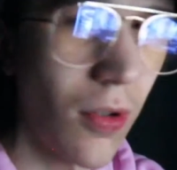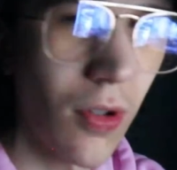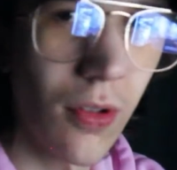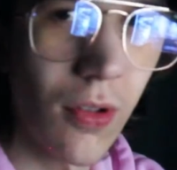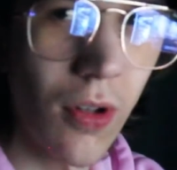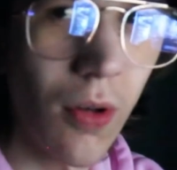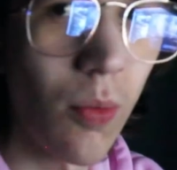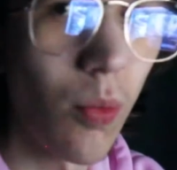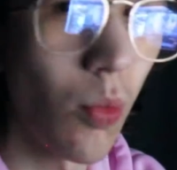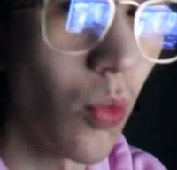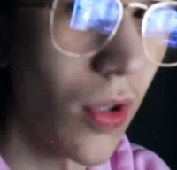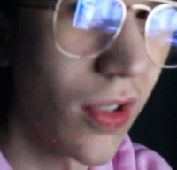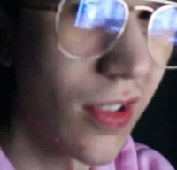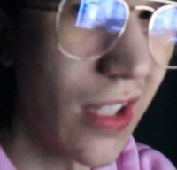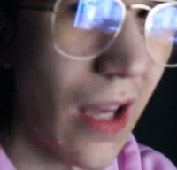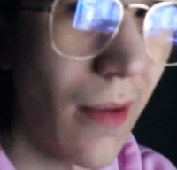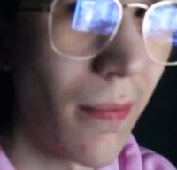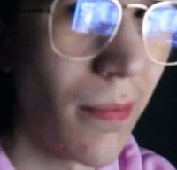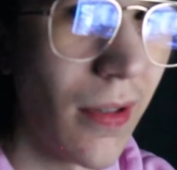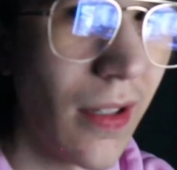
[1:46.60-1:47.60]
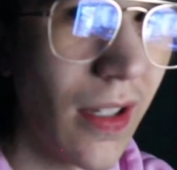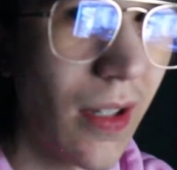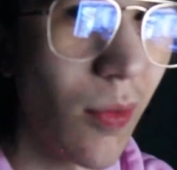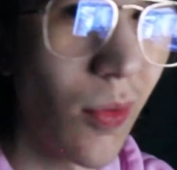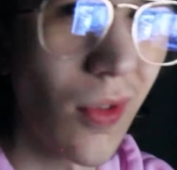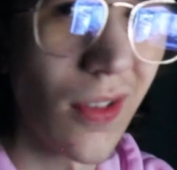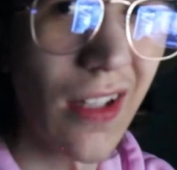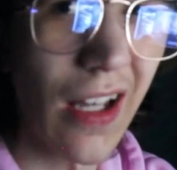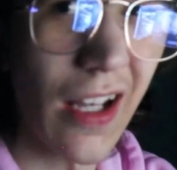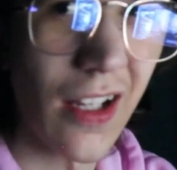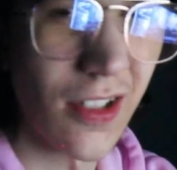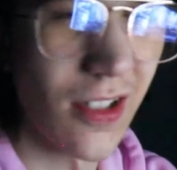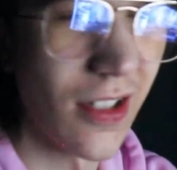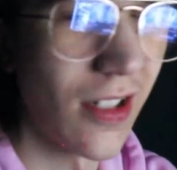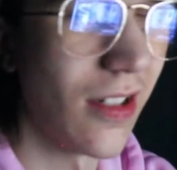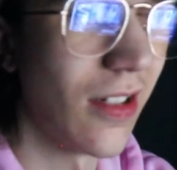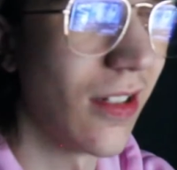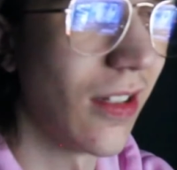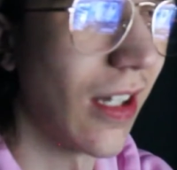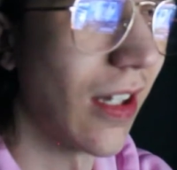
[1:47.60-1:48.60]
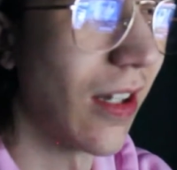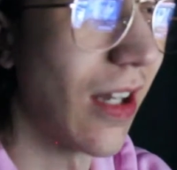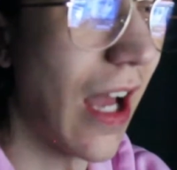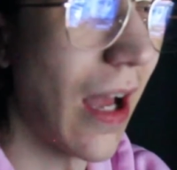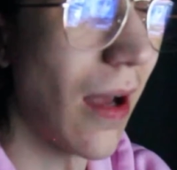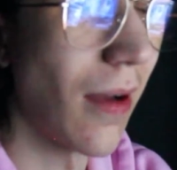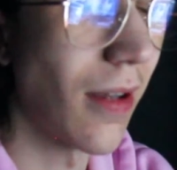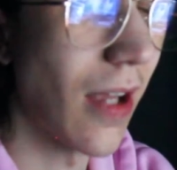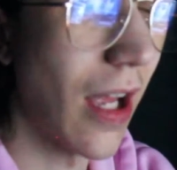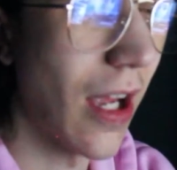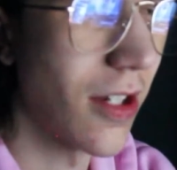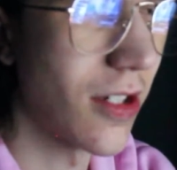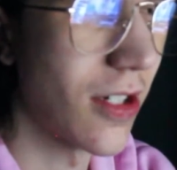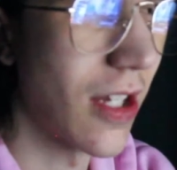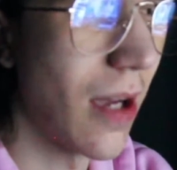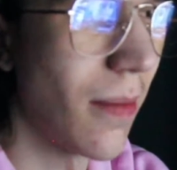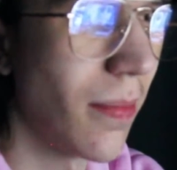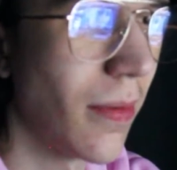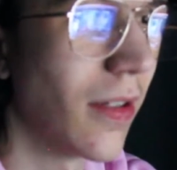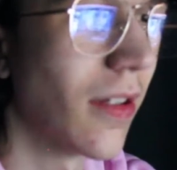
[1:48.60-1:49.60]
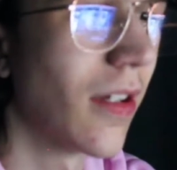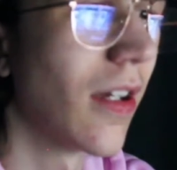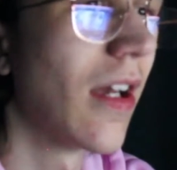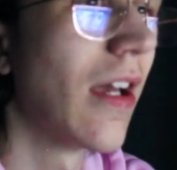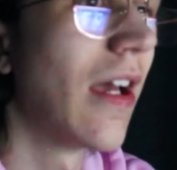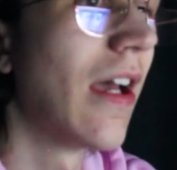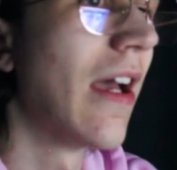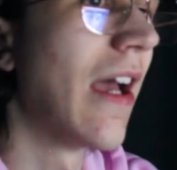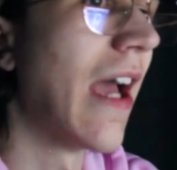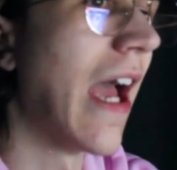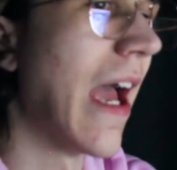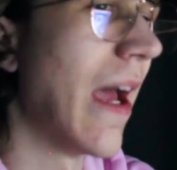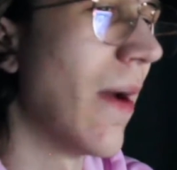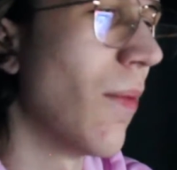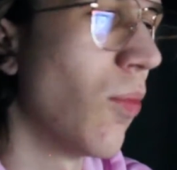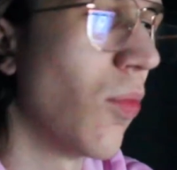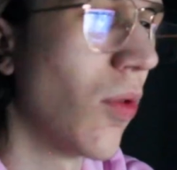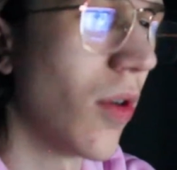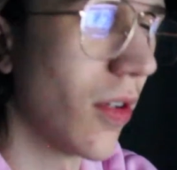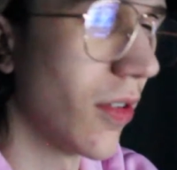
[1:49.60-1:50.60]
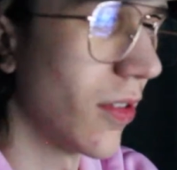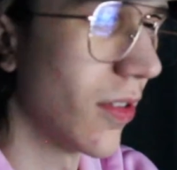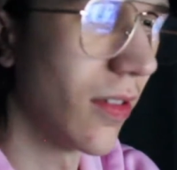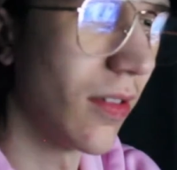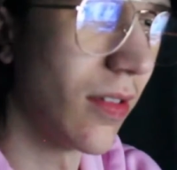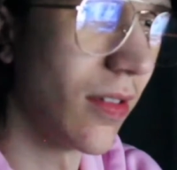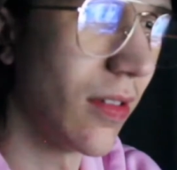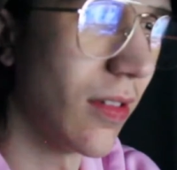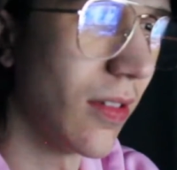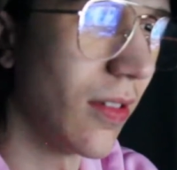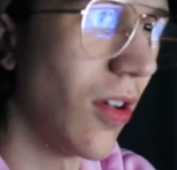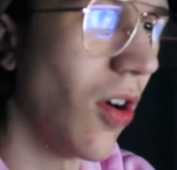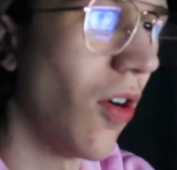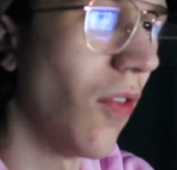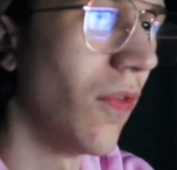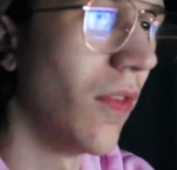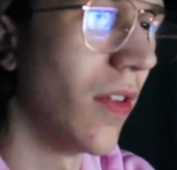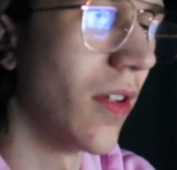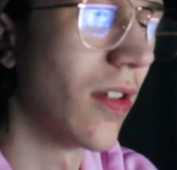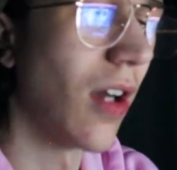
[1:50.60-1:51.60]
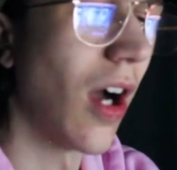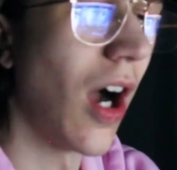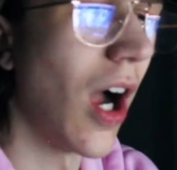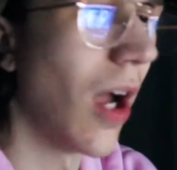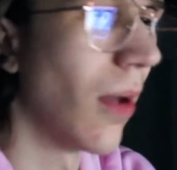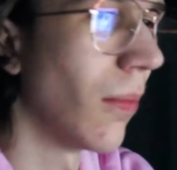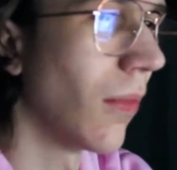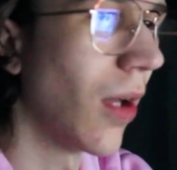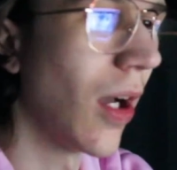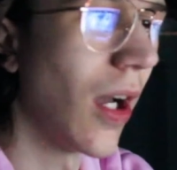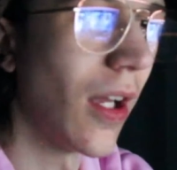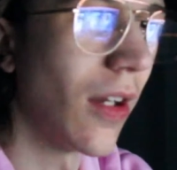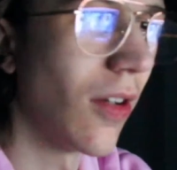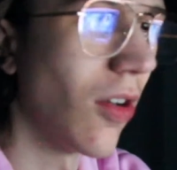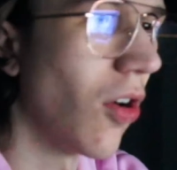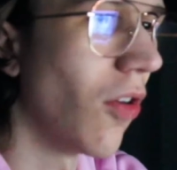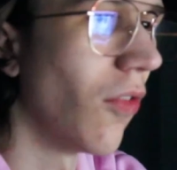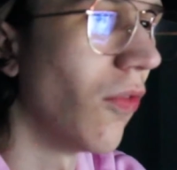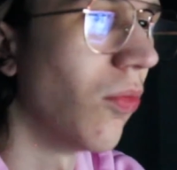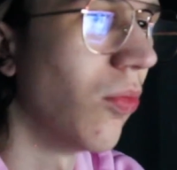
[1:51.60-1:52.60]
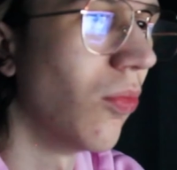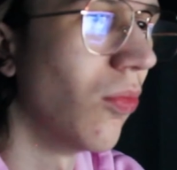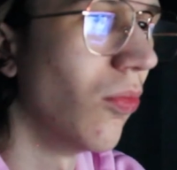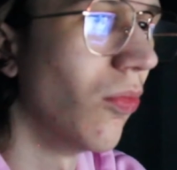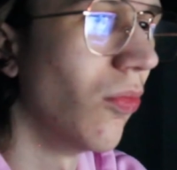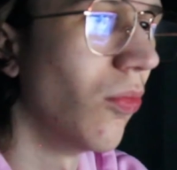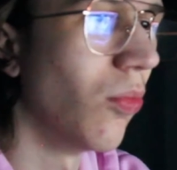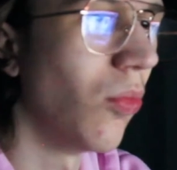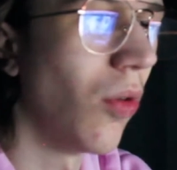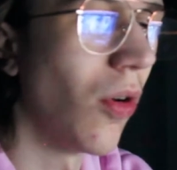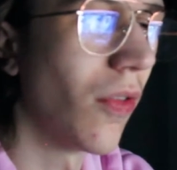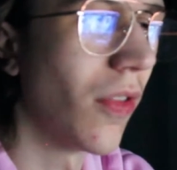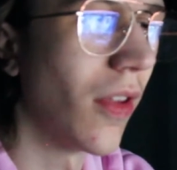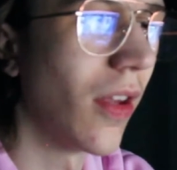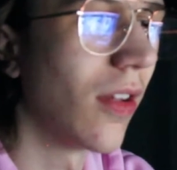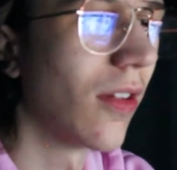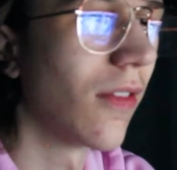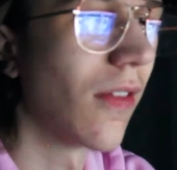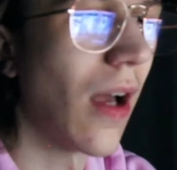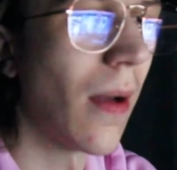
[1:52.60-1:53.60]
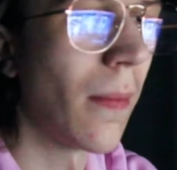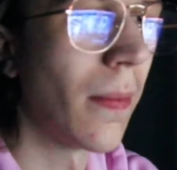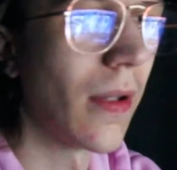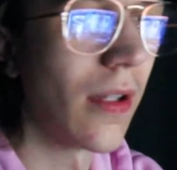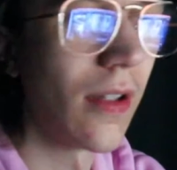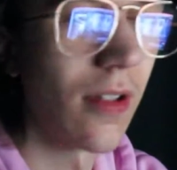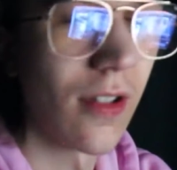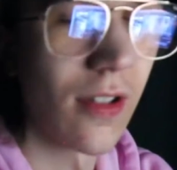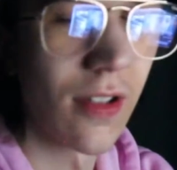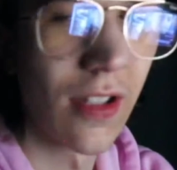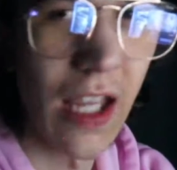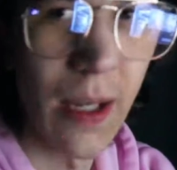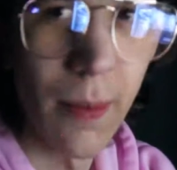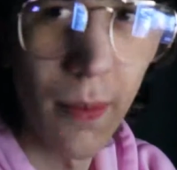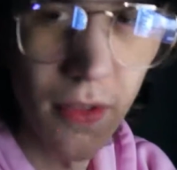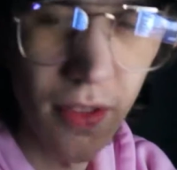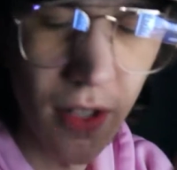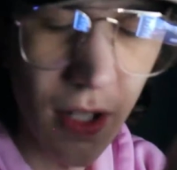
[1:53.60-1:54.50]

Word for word: on, on what's happened and what's actually like ha actually happened, and what of the timeline of what things have happened in the scheme of